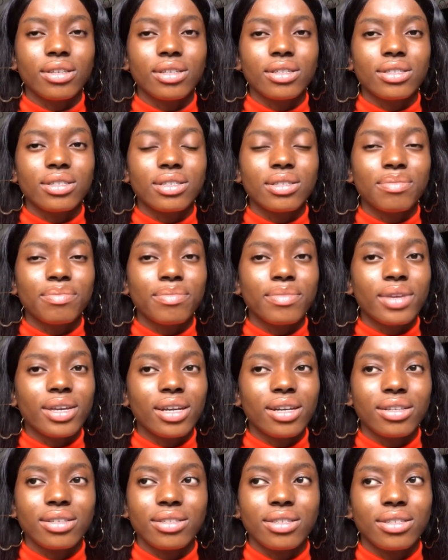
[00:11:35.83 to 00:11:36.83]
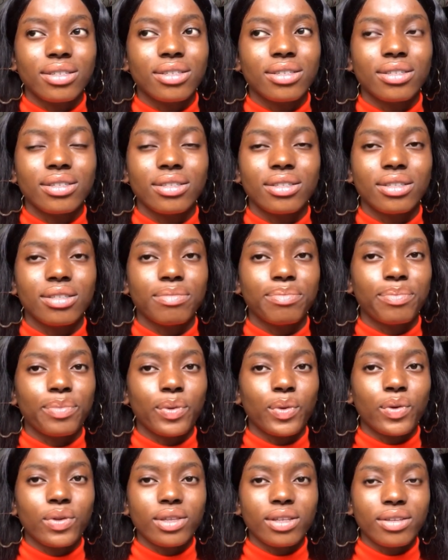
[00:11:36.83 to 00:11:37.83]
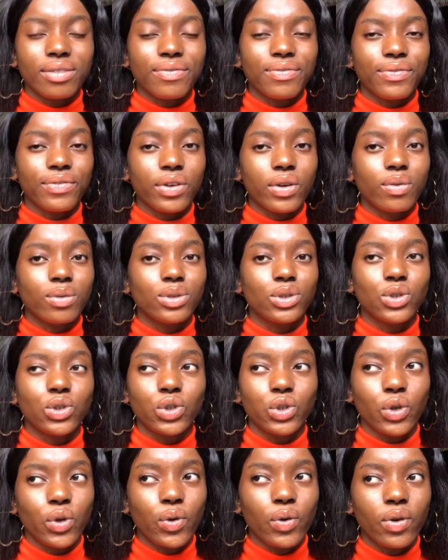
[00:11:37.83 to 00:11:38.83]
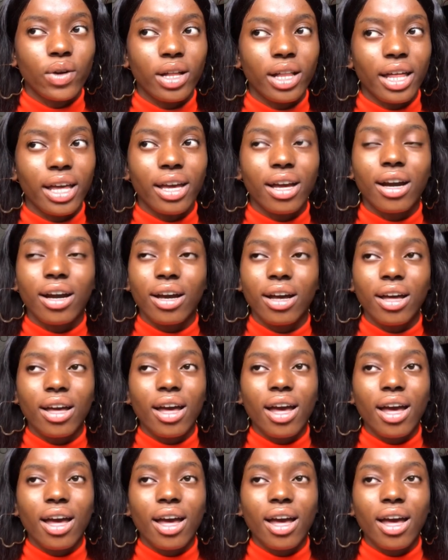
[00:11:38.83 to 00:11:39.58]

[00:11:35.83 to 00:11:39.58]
It makes the body very strong. Like